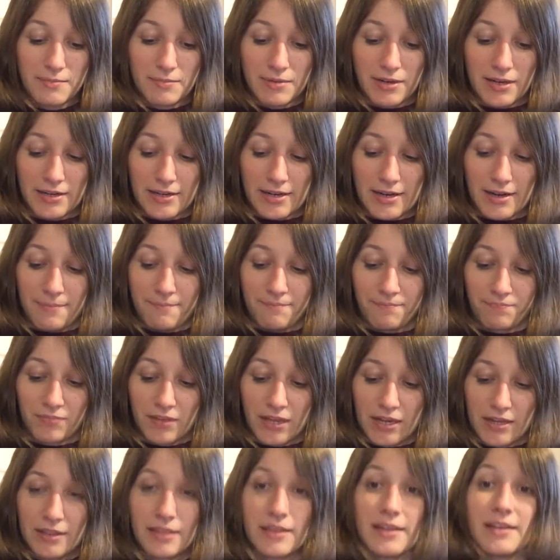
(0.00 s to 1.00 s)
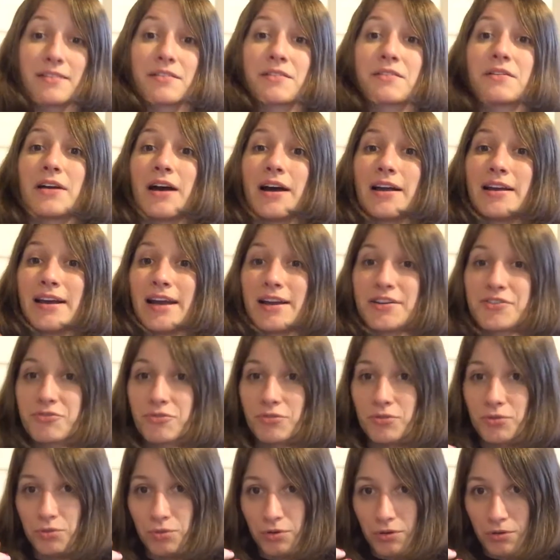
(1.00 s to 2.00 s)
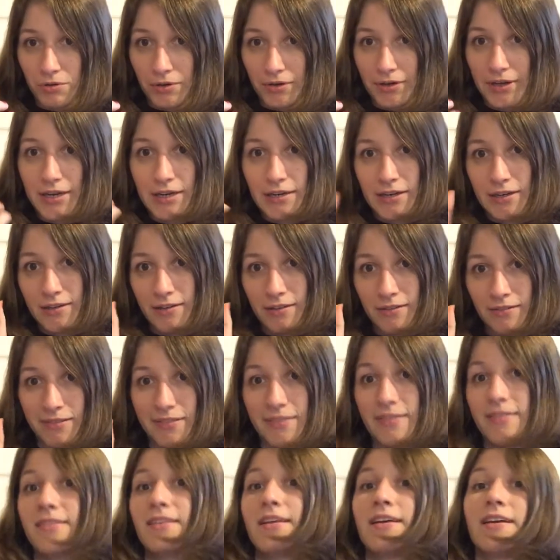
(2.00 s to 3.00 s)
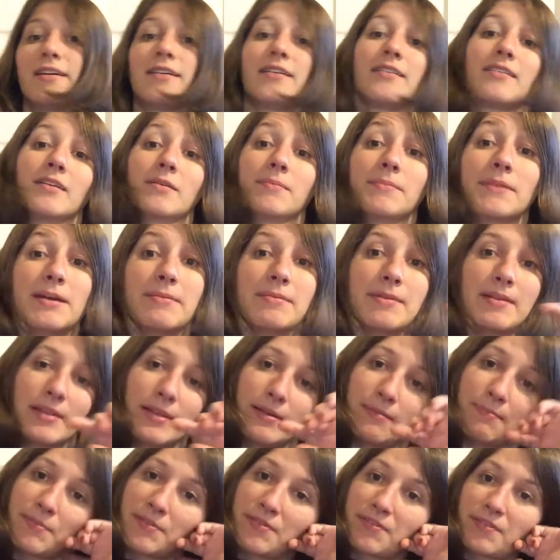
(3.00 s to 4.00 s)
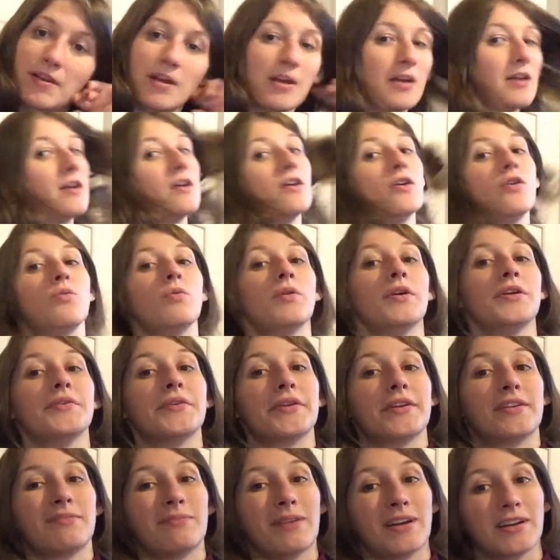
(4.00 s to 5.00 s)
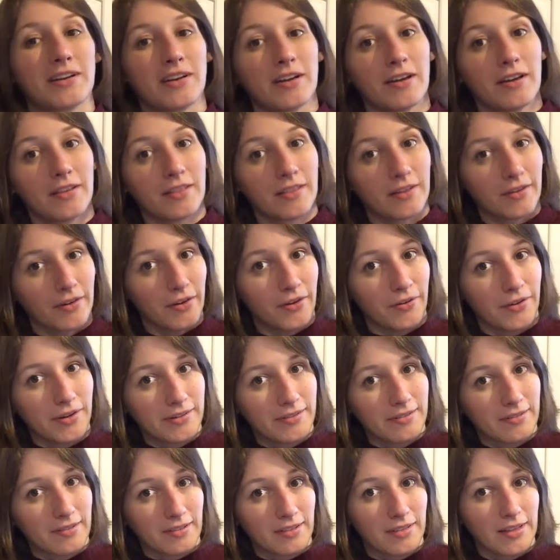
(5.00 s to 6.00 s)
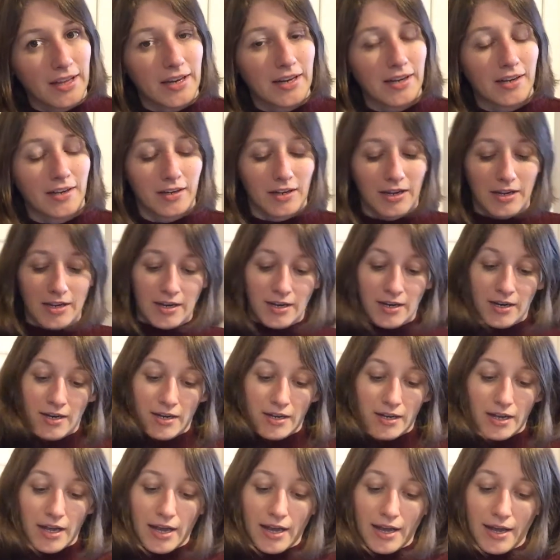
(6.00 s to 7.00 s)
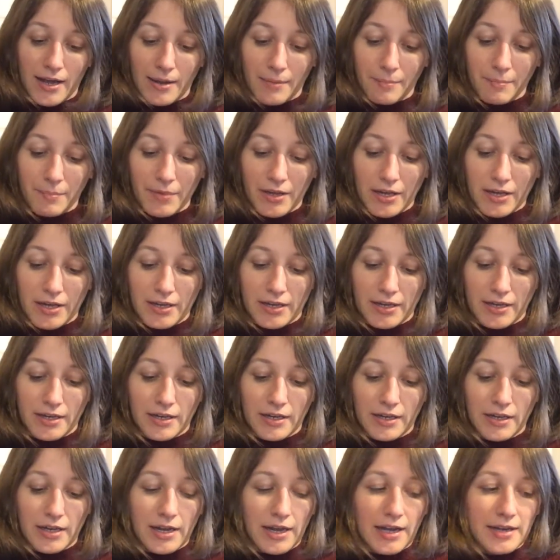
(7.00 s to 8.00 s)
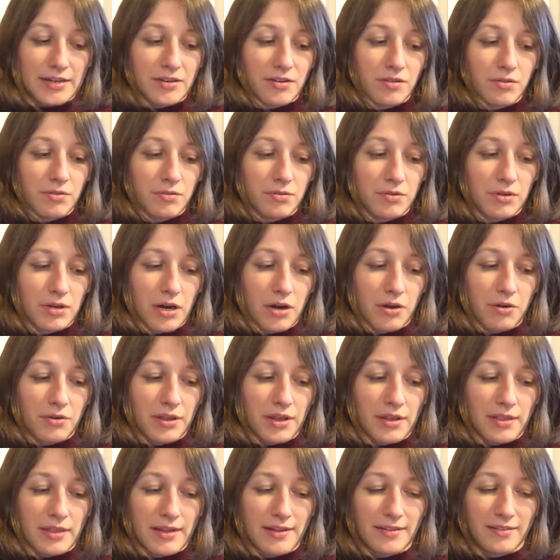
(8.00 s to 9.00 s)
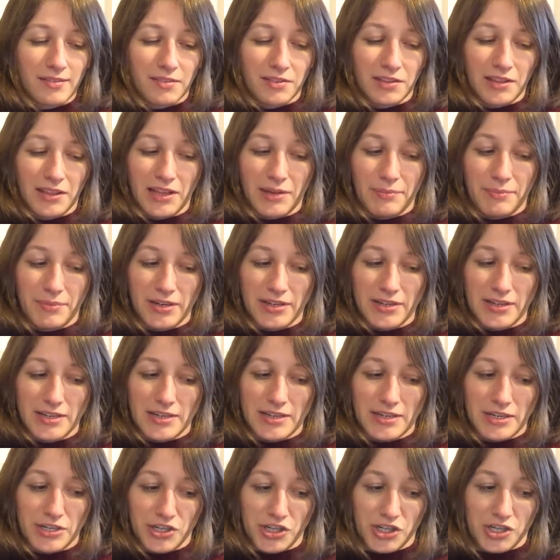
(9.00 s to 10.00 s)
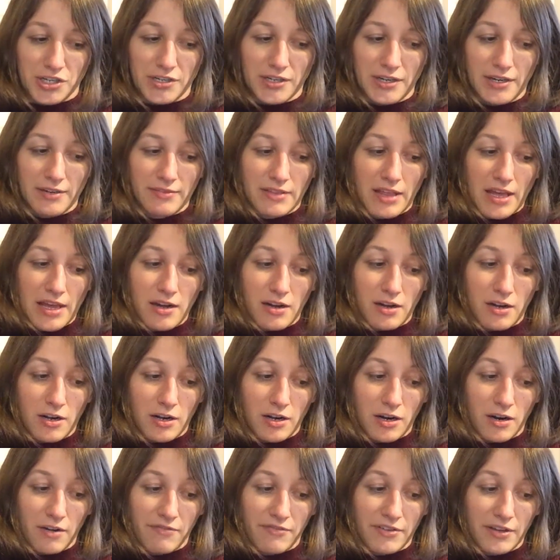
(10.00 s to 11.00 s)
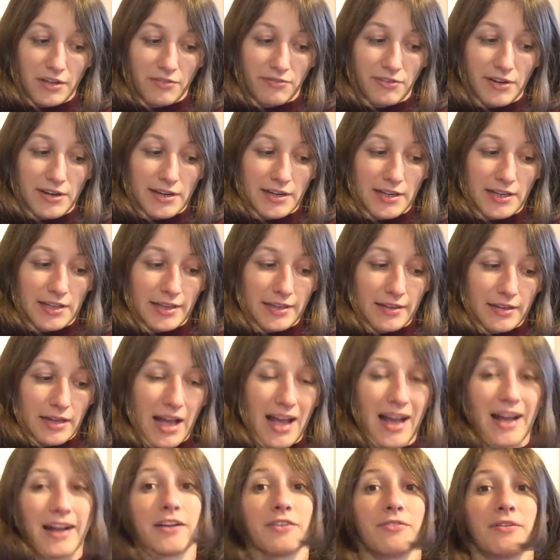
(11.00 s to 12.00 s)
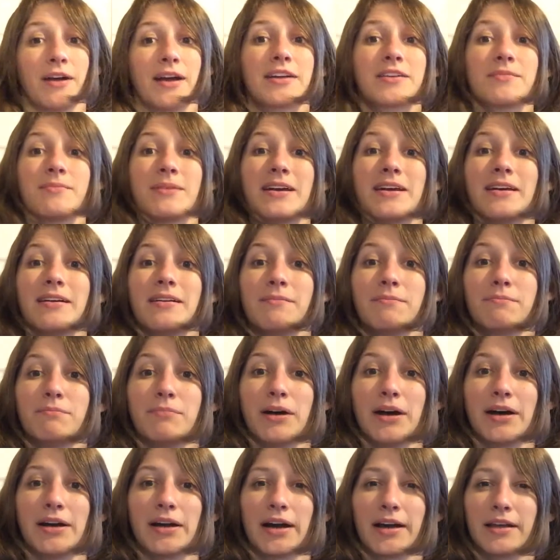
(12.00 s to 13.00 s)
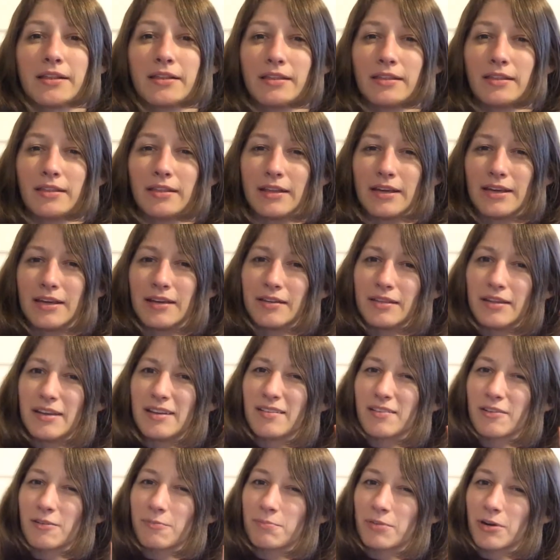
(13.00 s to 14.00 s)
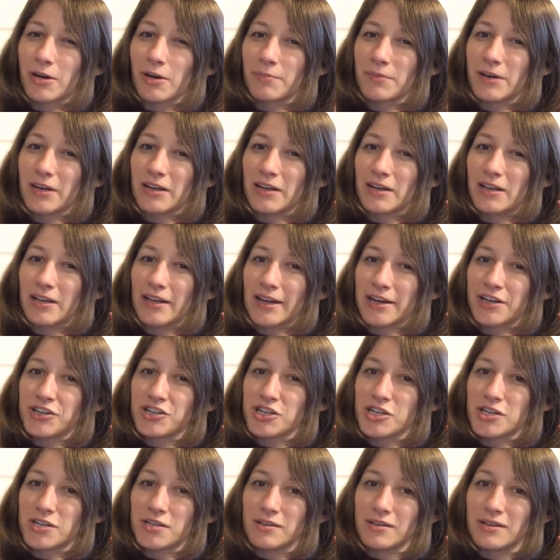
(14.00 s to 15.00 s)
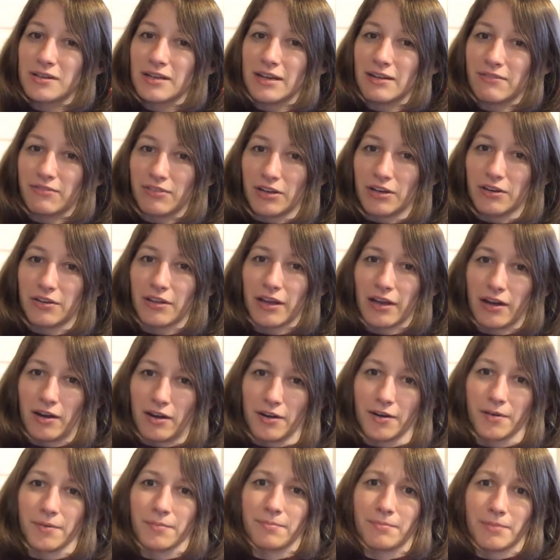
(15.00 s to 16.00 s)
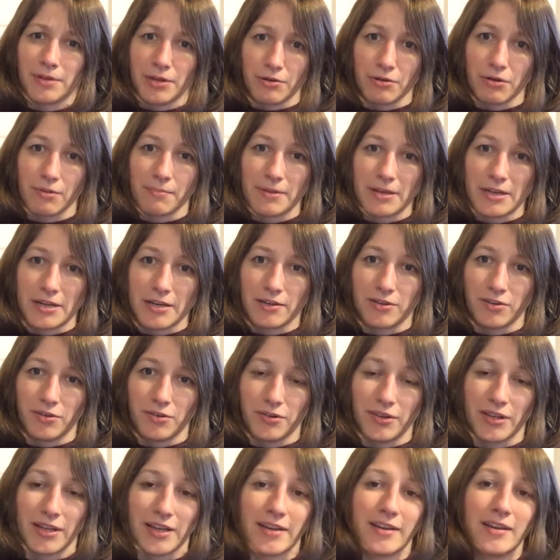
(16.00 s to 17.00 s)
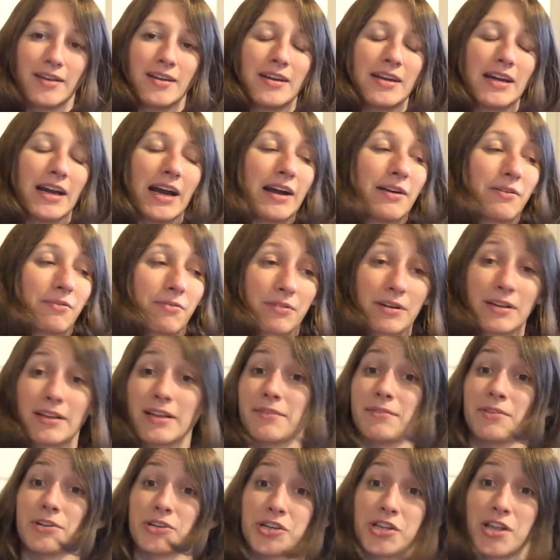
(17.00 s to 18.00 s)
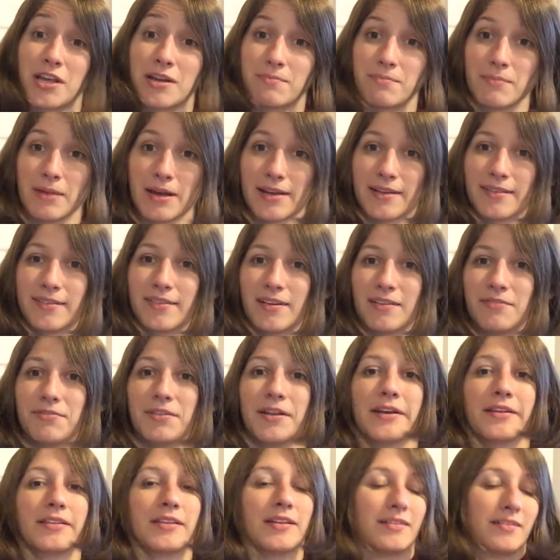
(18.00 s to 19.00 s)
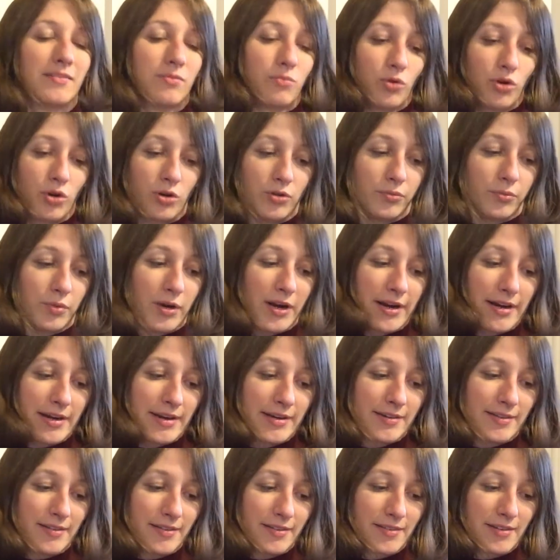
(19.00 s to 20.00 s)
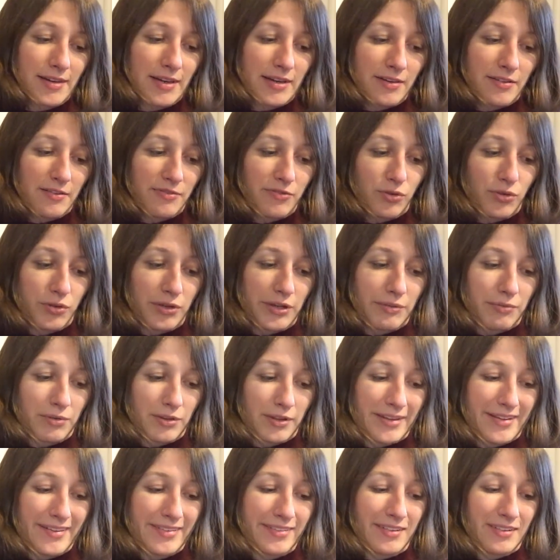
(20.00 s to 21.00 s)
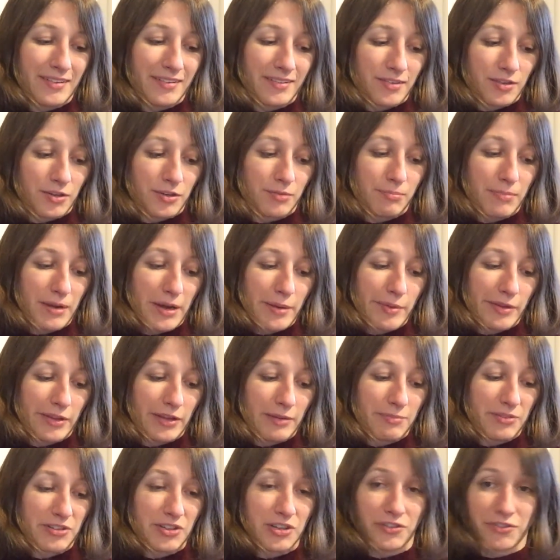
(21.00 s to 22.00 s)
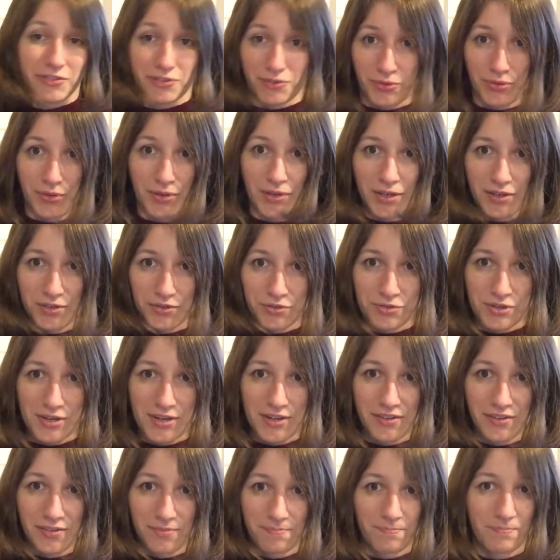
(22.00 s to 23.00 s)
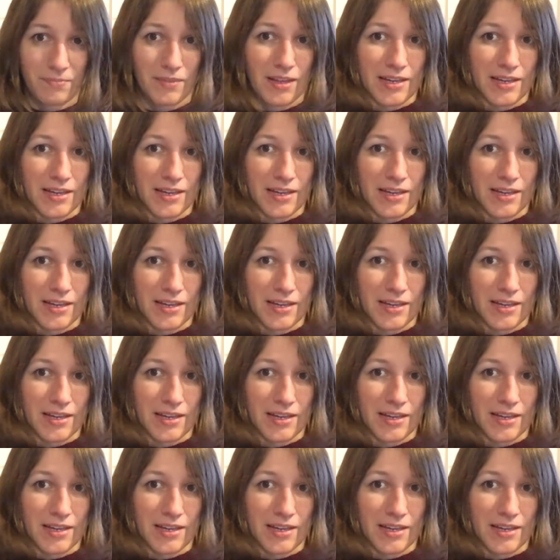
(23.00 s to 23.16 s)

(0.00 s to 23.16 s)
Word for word: But um, these are not natural or organic. They're synthetic. They're baby lips. What do you expect? They're always synthetic. Um, I don't know that these are limited edition. If they are, feel free to uh, correct me. But I think these are permanent collection, even though they are European only. I really wish they'd make stuff like this worldwide instead of only releasing certain baby lips to certain countries.